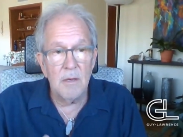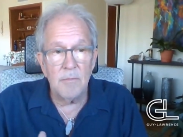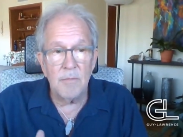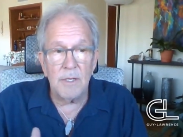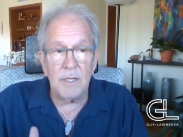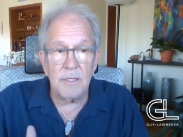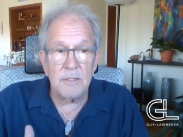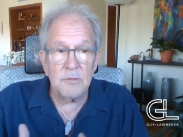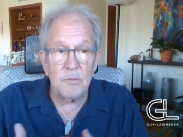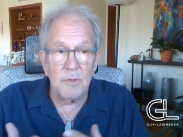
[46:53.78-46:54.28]

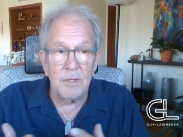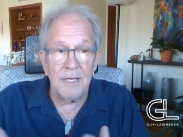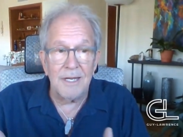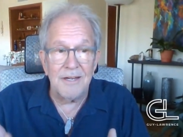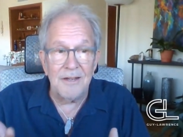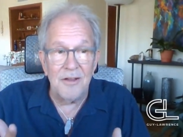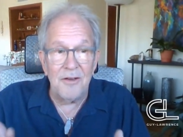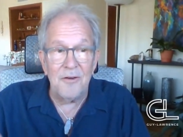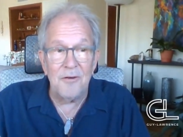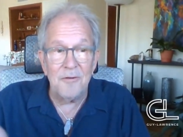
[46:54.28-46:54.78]
Because what I
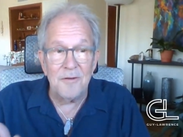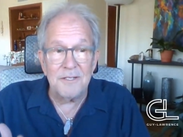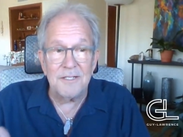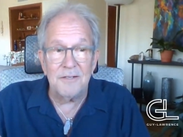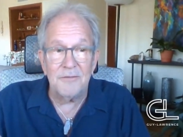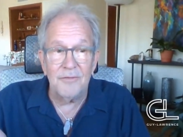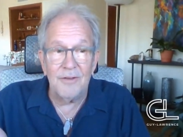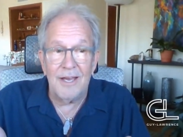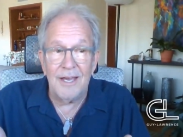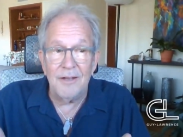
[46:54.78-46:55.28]
know is,
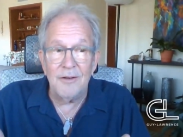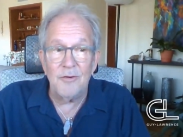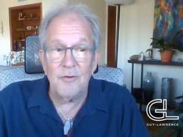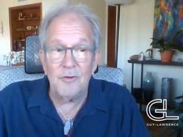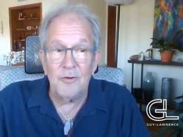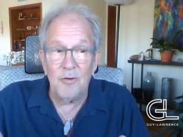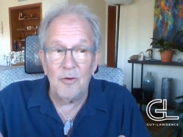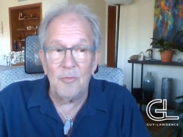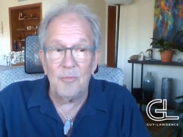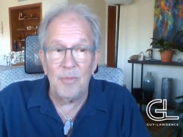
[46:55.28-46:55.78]
if I
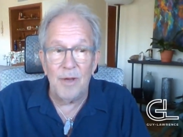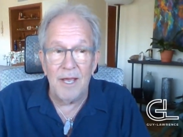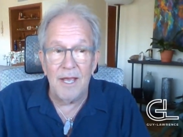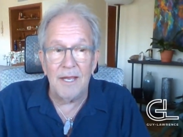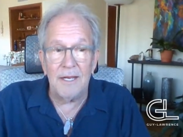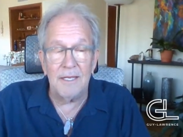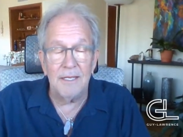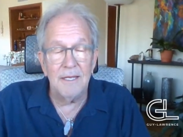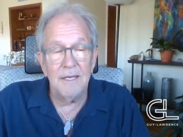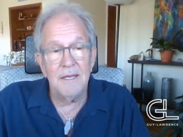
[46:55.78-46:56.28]
don't go
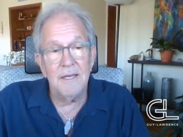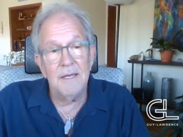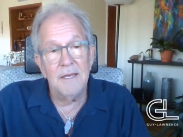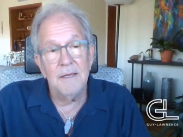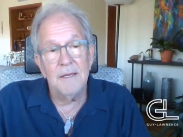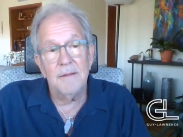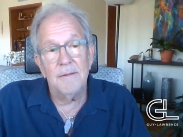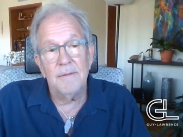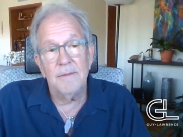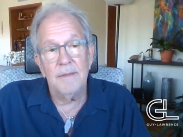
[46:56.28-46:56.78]
back,
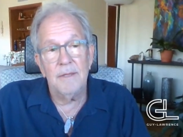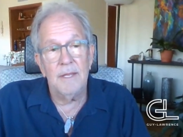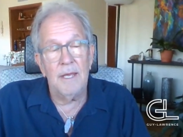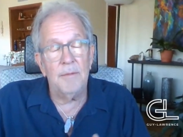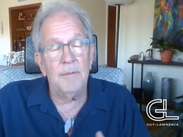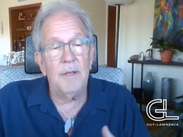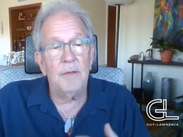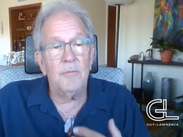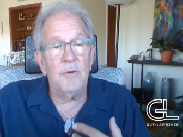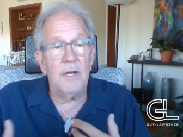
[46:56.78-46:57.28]

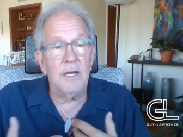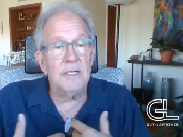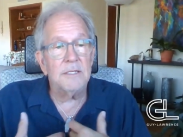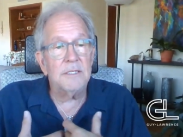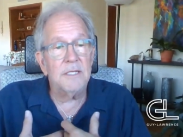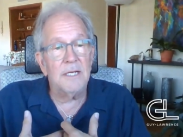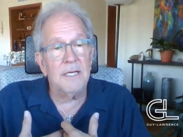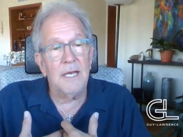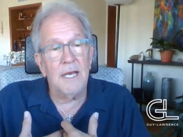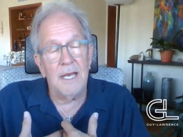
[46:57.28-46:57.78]
when I
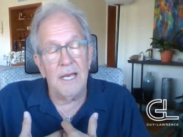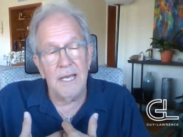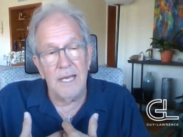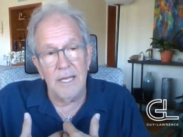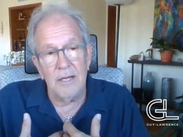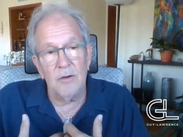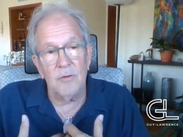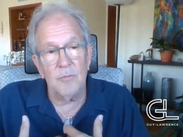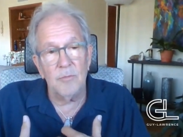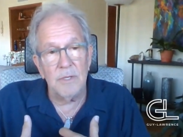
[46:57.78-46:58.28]
say
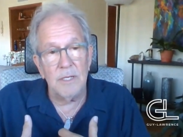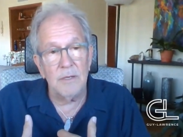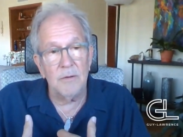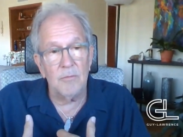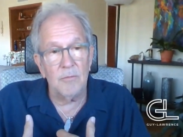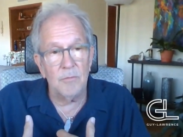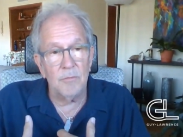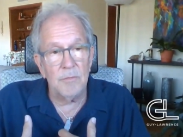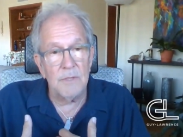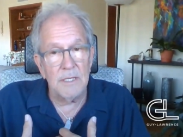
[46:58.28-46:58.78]
I don't
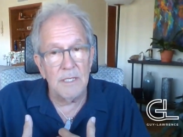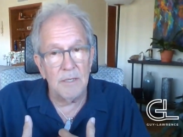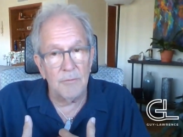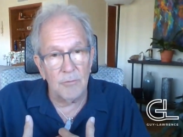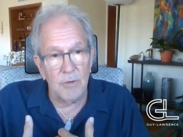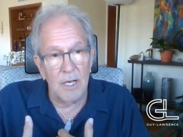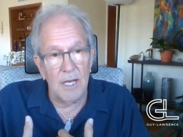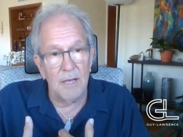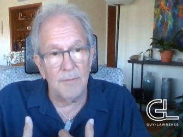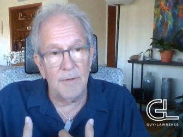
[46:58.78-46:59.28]
mean me,
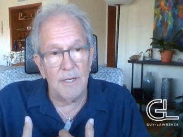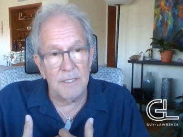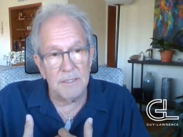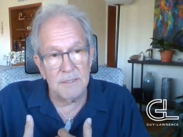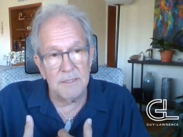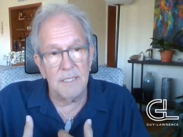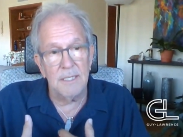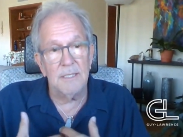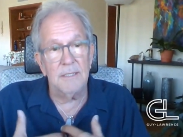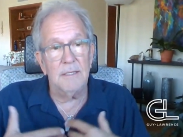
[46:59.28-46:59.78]
Rob, I
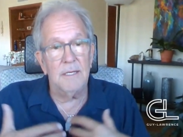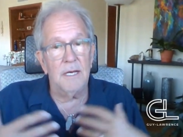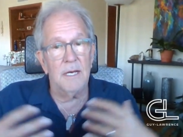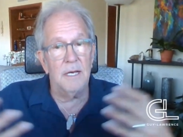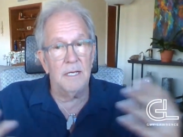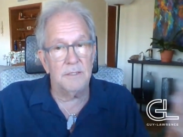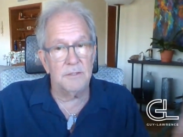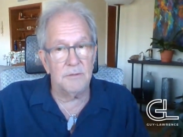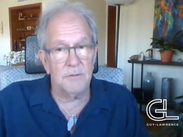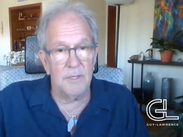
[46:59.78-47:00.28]
say
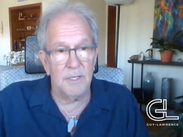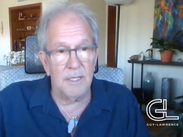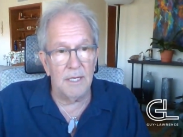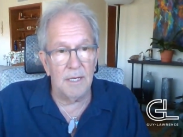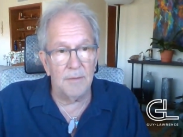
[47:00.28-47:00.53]
us, right?